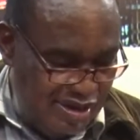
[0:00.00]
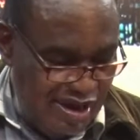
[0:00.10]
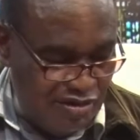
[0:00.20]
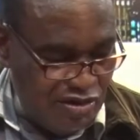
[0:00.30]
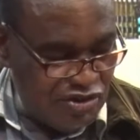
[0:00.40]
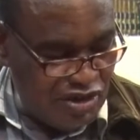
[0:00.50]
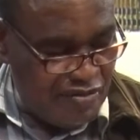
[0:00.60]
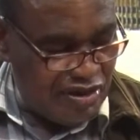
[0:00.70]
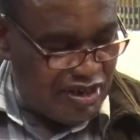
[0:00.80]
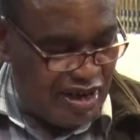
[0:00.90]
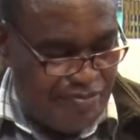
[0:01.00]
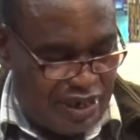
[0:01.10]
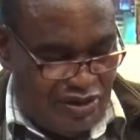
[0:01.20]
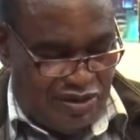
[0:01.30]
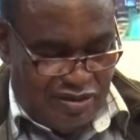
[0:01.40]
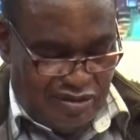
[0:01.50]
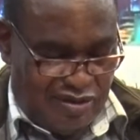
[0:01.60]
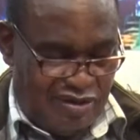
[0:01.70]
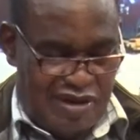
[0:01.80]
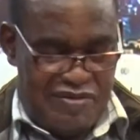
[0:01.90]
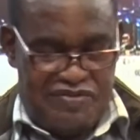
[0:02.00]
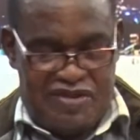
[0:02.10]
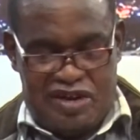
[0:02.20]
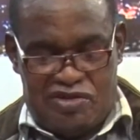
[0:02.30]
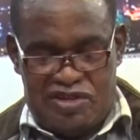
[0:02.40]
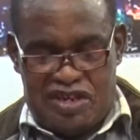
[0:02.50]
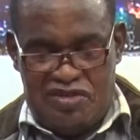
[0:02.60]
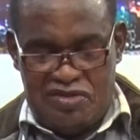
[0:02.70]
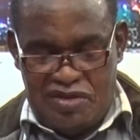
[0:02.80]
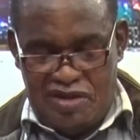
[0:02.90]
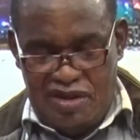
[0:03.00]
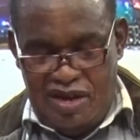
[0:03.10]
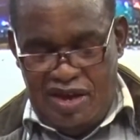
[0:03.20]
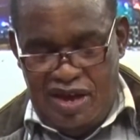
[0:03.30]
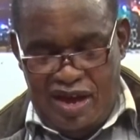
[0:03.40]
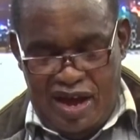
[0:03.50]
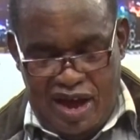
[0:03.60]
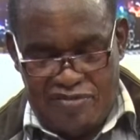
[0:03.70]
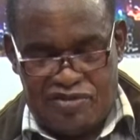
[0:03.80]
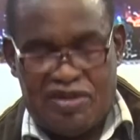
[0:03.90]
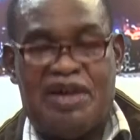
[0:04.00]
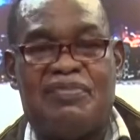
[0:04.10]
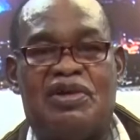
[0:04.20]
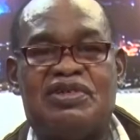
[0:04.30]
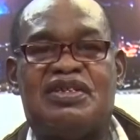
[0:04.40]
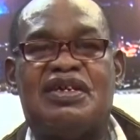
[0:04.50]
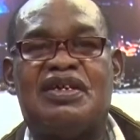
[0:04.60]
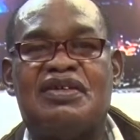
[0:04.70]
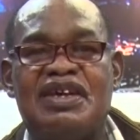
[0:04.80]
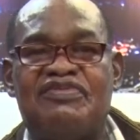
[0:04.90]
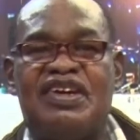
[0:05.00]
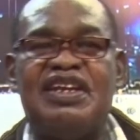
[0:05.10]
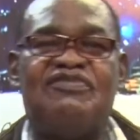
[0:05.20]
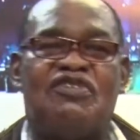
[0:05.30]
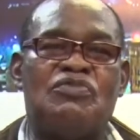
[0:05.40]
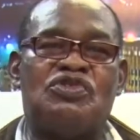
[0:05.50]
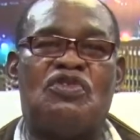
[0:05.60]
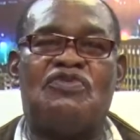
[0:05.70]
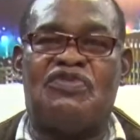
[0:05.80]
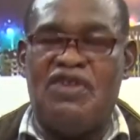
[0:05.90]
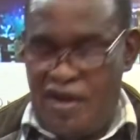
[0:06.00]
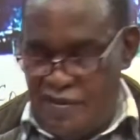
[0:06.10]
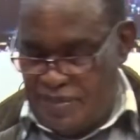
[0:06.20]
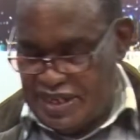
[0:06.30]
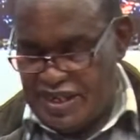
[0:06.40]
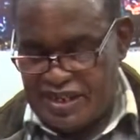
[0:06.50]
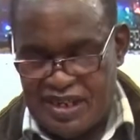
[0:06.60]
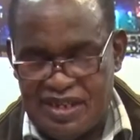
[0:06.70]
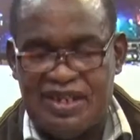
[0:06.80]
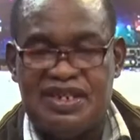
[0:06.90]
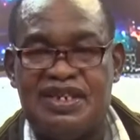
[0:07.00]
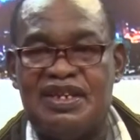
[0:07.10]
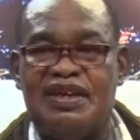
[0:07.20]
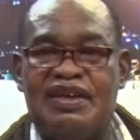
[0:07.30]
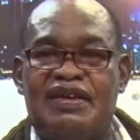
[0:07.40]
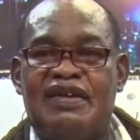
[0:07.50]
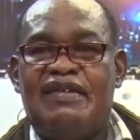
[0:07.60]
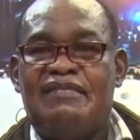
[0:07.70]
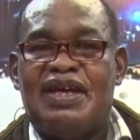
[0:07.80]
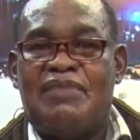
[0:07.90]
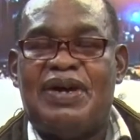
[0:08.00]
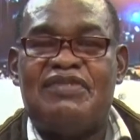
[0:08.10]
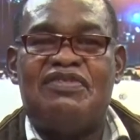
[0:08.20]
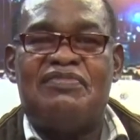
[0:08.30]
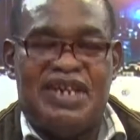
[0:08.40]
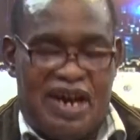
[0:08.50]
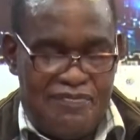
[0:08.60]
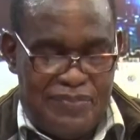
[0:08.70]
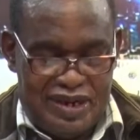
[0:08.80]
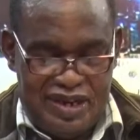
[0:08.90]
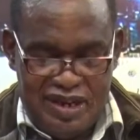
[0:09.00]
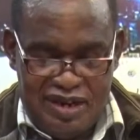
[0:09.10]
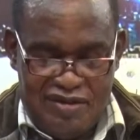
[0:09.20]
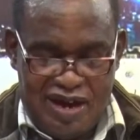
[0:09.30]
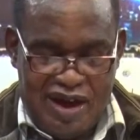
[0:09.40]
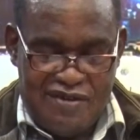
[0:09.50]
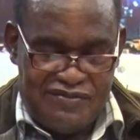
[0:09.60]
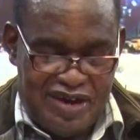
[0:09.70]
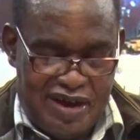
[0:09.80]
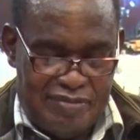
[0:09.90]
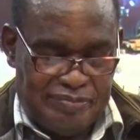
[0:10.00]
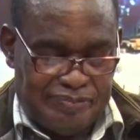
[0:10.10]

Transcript: I'm going to talk about company law, but before I continue, I have to talk about different forms of businesses. Apart from the company, we have